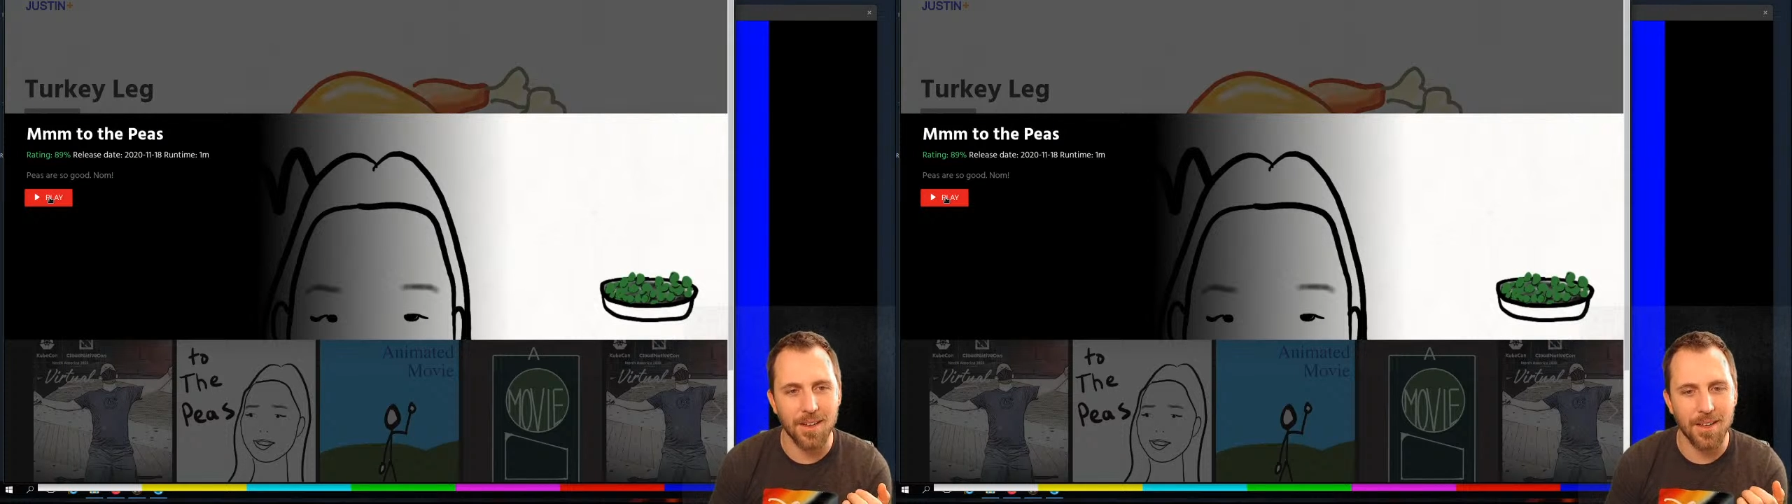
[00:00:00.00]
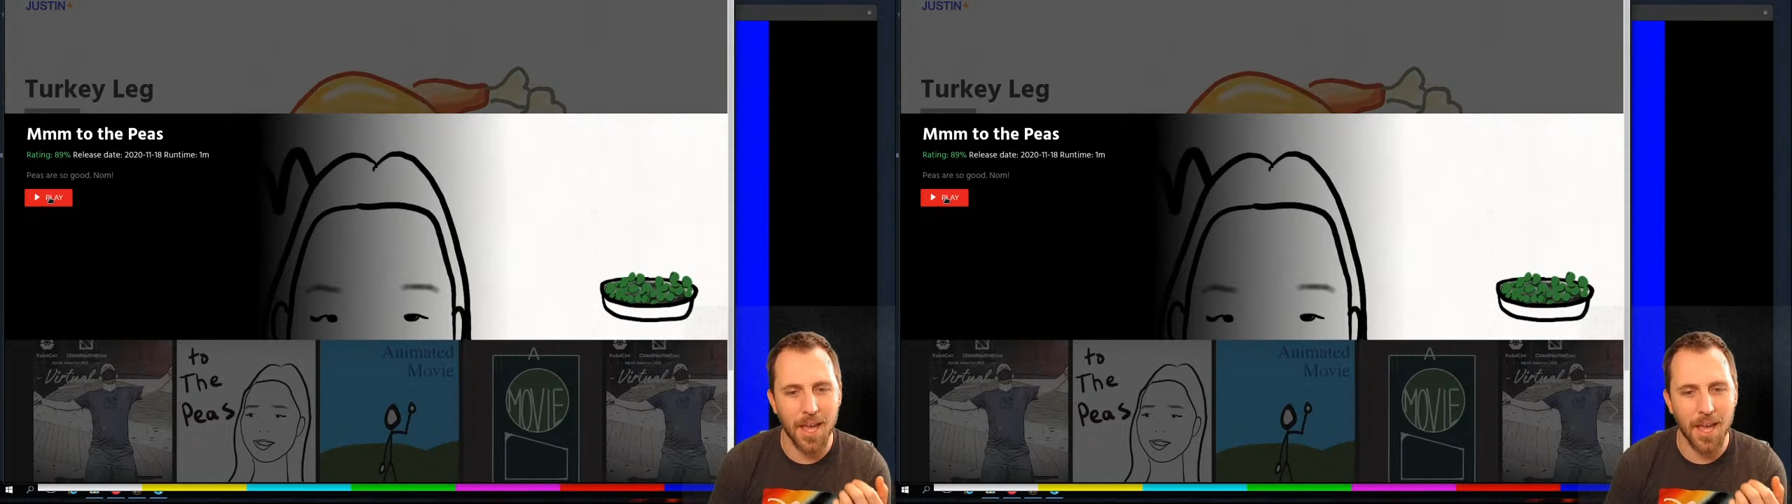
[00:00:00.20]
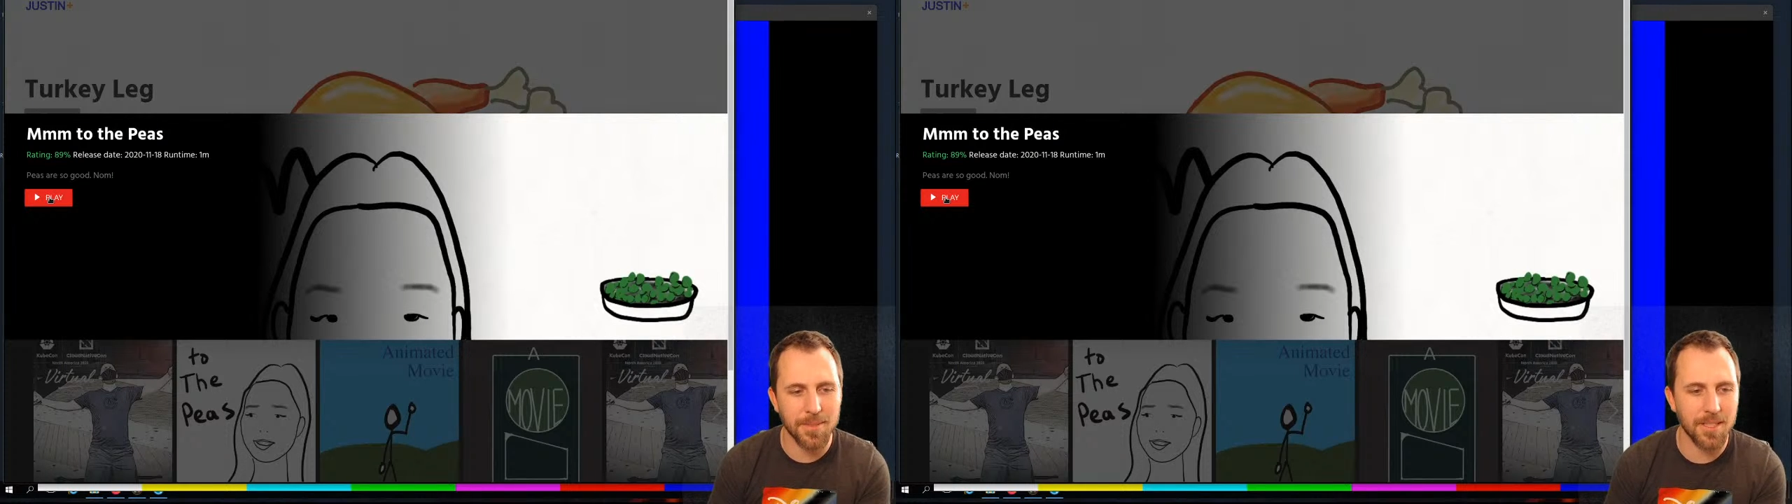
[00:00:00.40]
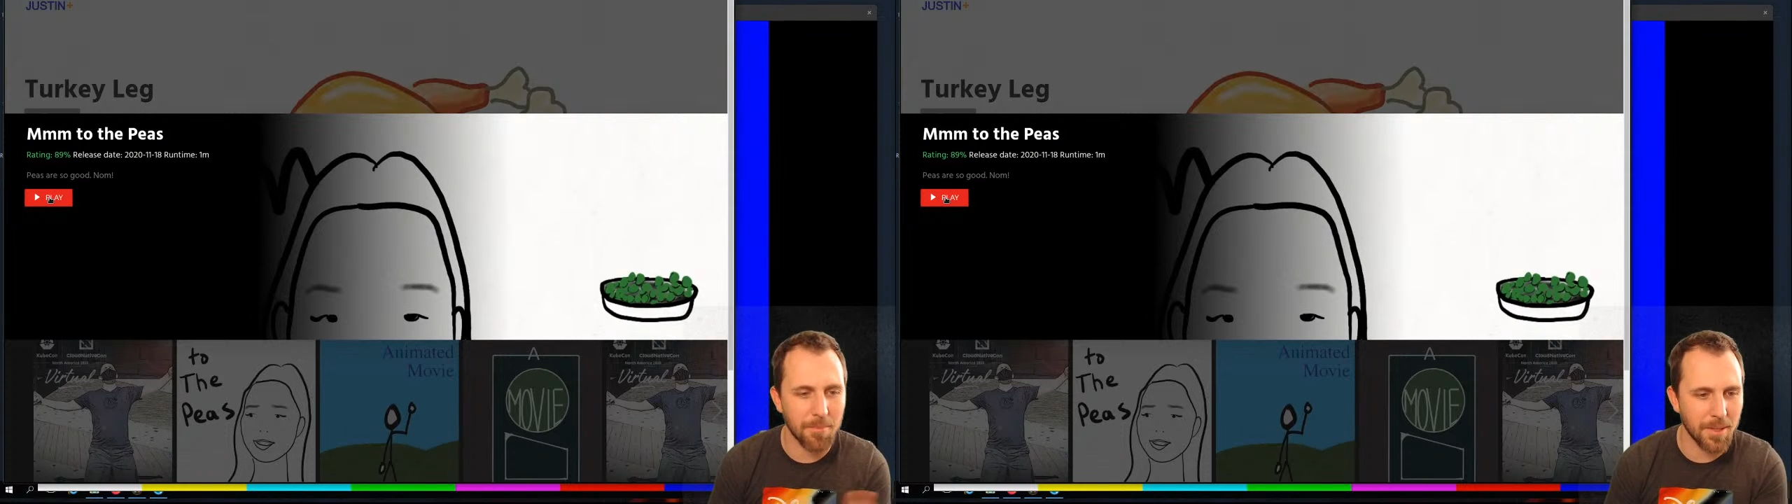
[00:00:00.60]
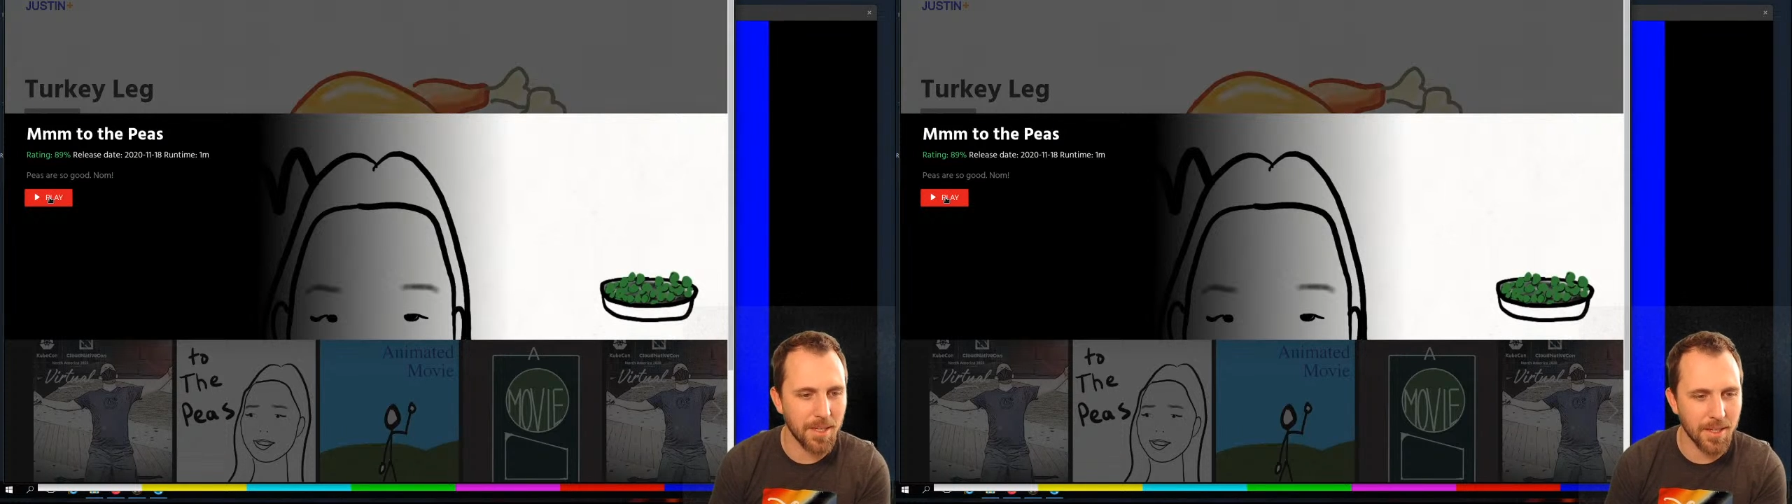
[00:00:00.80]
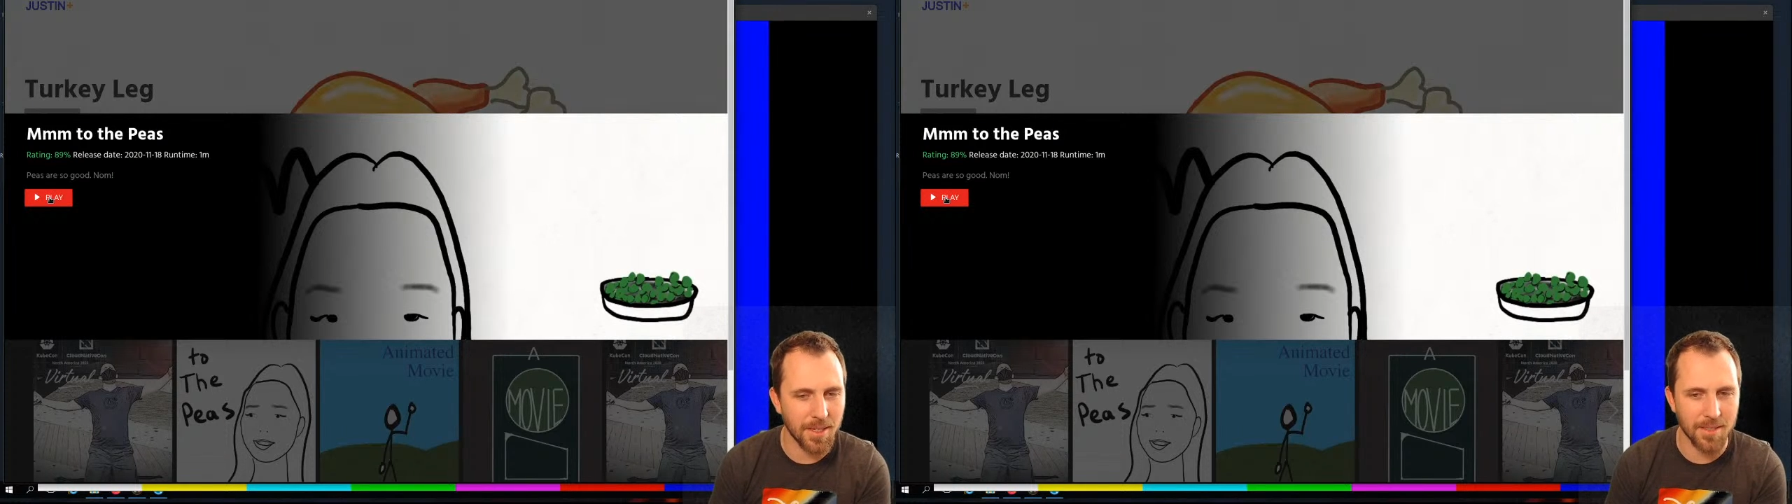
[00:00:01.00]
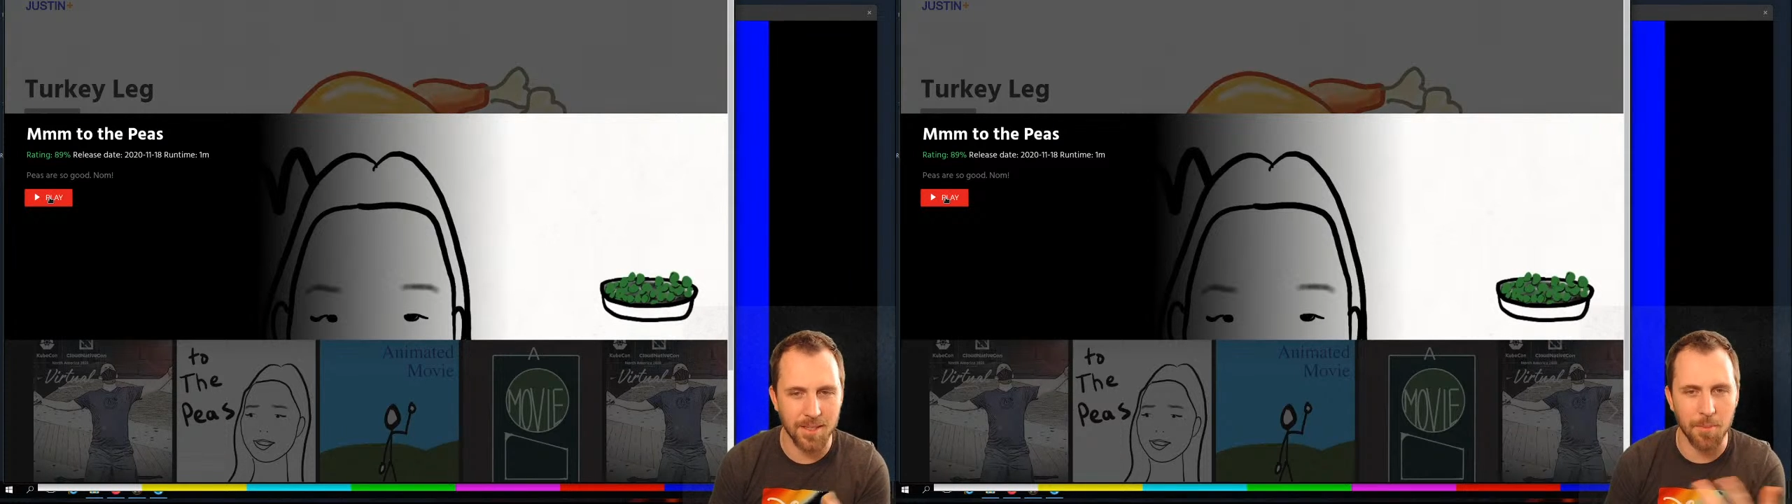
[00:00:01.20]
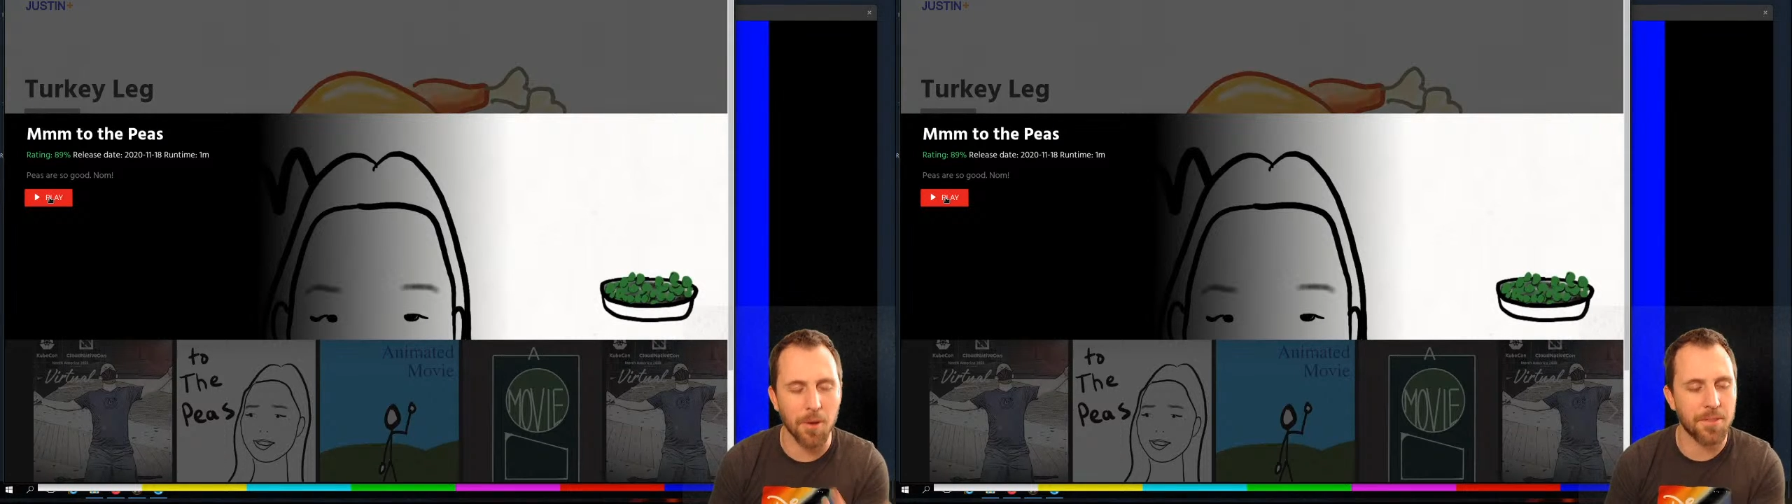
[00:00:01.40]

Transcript: M to the B they're both